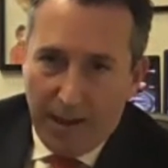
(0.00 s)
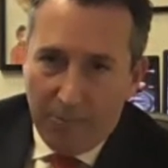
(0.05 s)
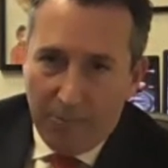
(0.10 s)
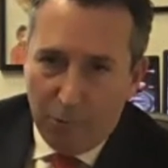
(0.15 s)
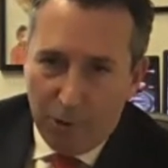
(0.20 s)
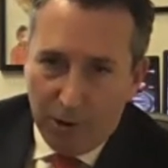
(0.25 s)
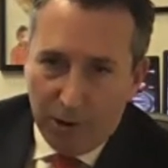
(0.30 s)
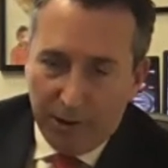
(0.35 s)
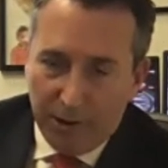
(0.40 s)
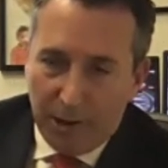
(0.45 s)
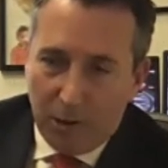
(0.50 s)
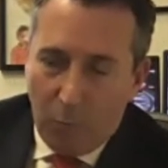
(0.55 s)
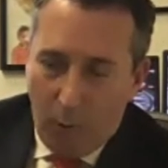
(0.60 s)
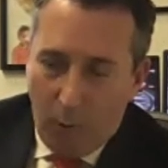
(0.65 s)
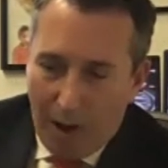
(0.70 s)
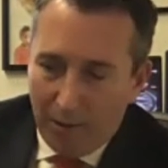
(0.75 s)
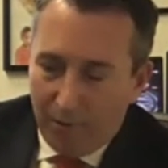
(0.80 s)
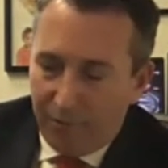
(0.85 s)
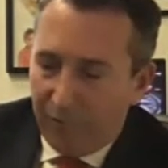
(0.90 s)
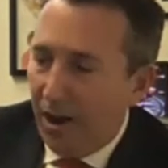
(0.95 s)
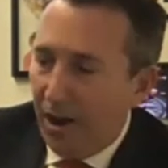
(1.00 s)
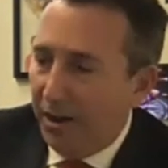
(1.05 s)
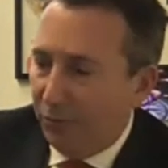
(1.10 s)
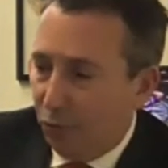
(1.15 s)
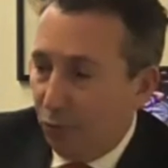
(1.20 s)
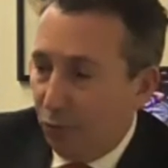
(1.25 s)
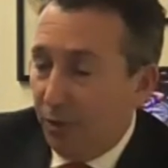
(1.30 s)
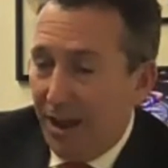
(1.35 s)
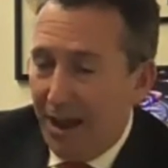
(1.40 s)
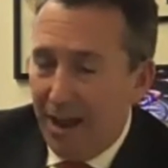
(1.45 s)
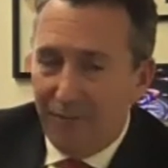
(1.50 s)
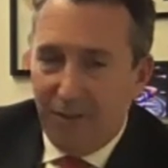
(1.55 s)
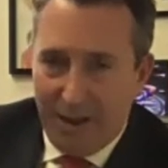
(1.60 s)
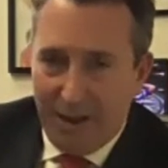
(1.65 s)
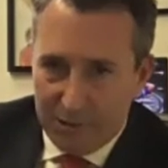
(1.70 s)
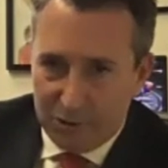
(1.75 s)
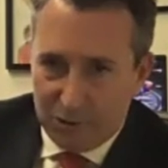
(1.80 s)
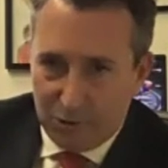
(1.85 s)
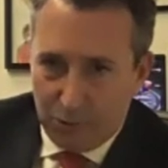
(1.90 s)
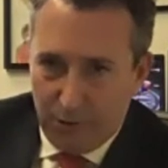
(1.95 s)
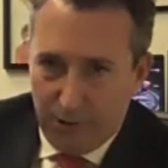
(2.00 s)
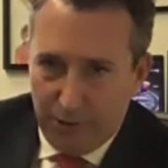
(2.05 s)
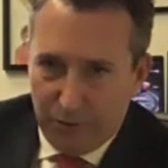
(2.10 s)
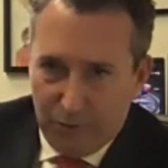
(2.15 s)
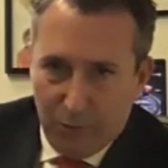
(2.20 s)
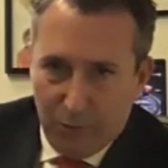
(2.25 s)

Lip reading: really qualified? Do they have a history?